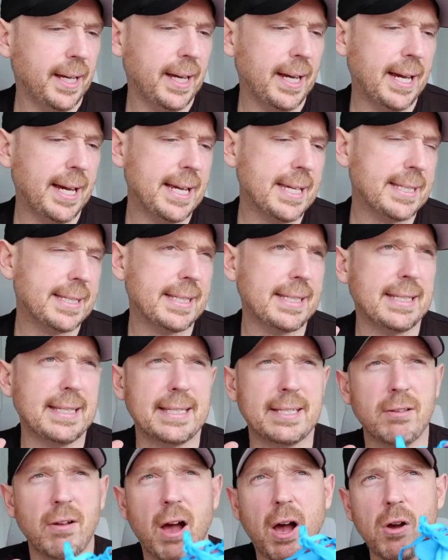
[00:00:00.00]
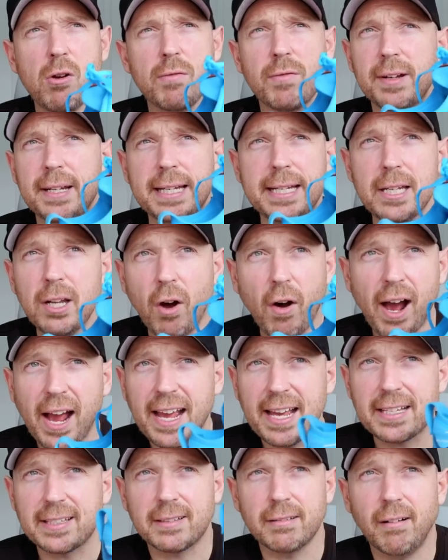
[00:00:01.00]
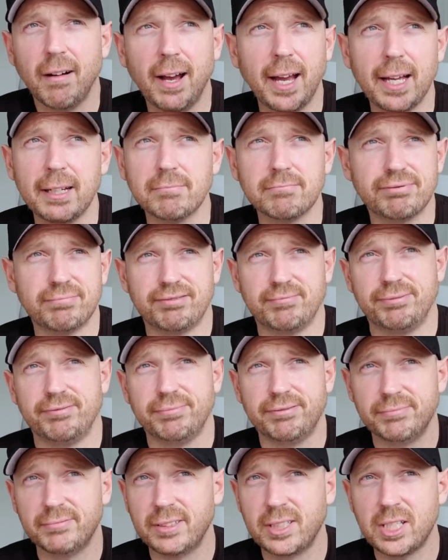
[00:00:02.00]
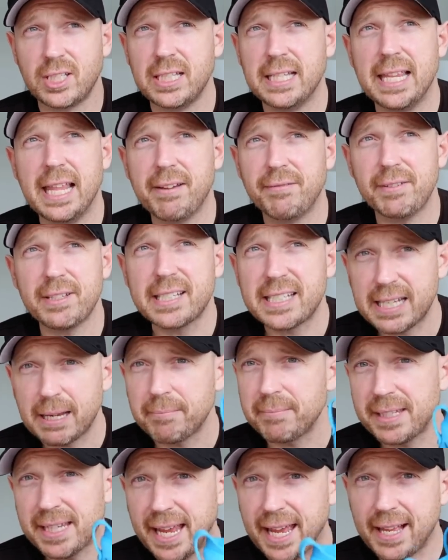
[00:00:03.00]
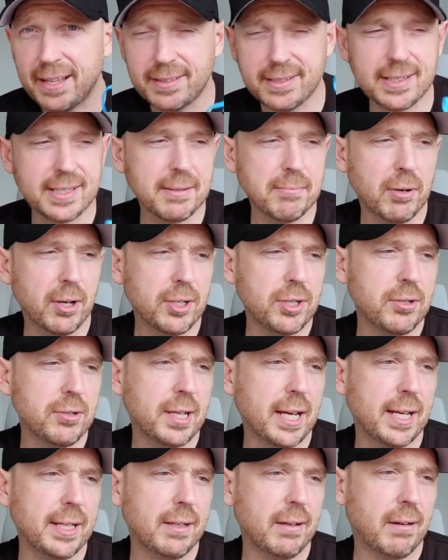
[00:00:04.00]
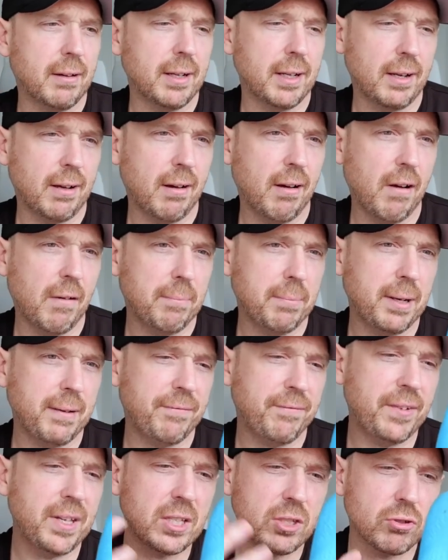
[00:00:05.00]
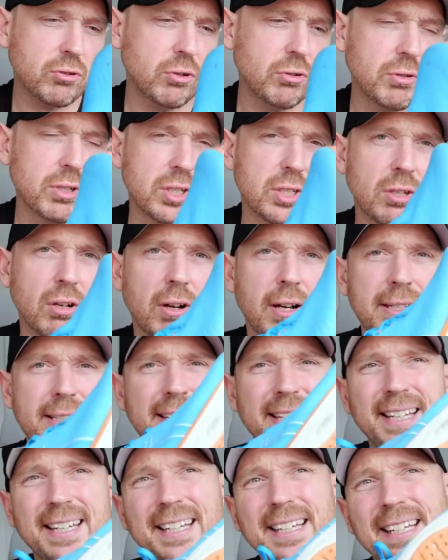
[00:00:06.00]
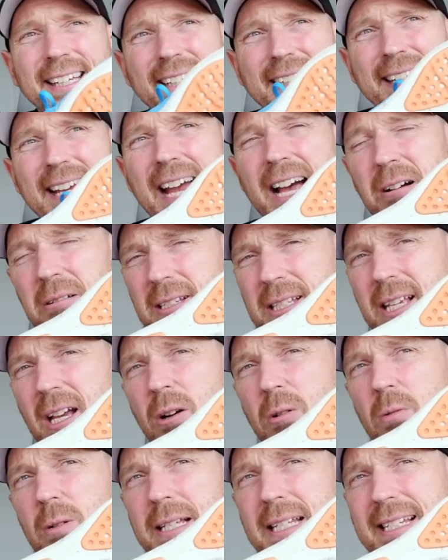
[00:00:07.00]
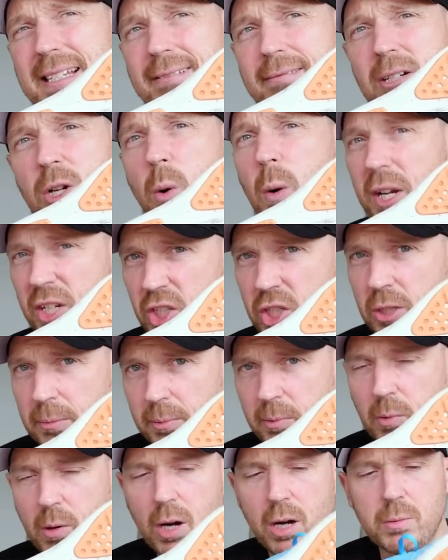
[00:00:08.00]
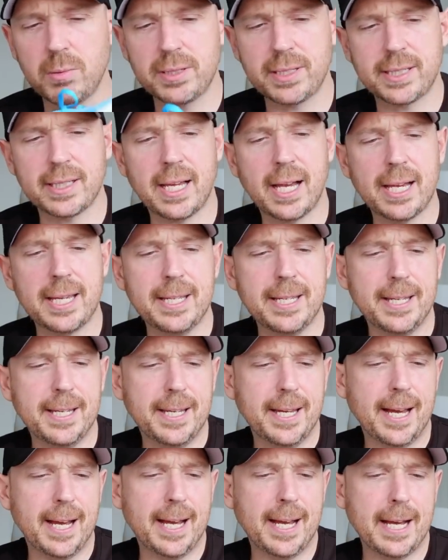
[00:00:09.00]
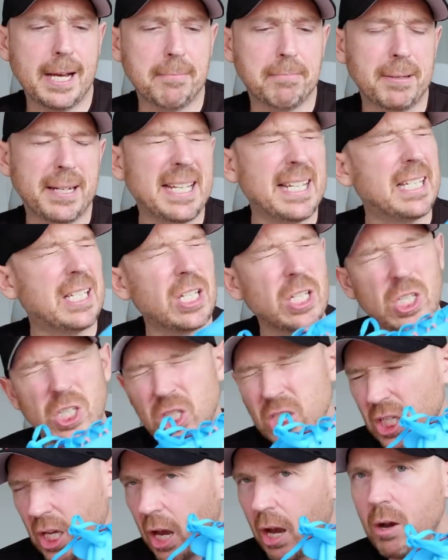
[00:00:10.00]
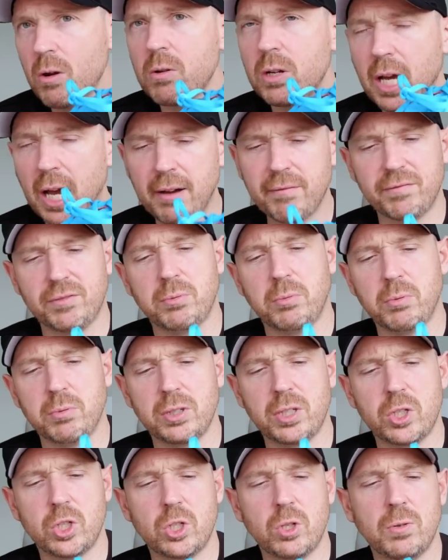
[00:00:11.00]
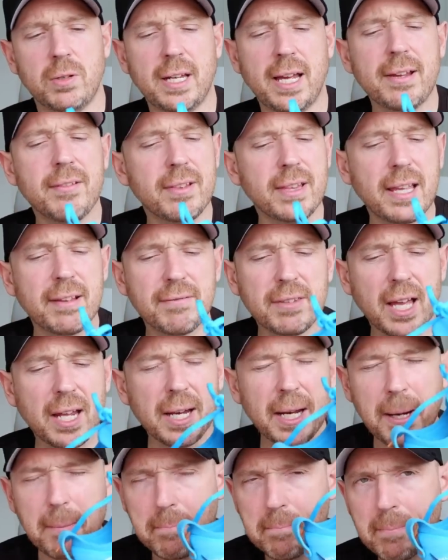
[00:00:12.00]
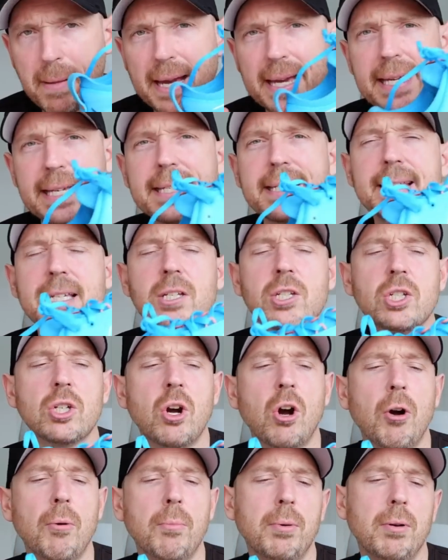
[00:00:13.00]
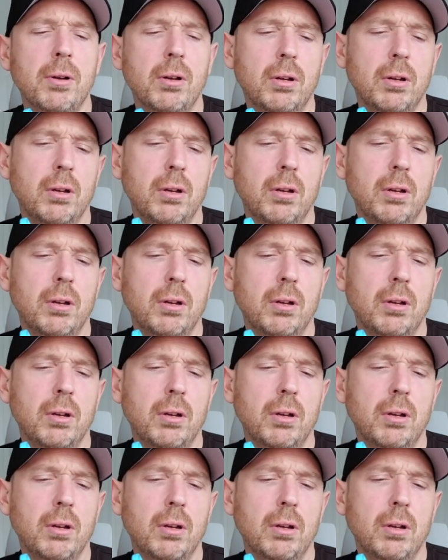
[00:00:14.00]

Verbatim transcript: Uh, it's, it's not overly light. It's like pff, eleven something ounces in my U K nine and a half, but it fits true to size. The outsole is questionable, I would say, uh, but it's just so comfortable, this shoe. And they, they've done an amazing job